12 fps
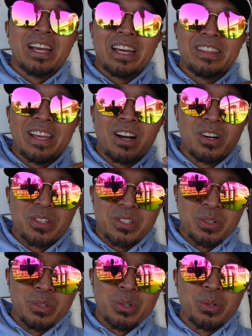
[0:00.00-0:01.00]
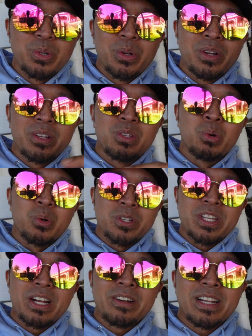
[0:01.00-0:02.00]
and they also do tours there.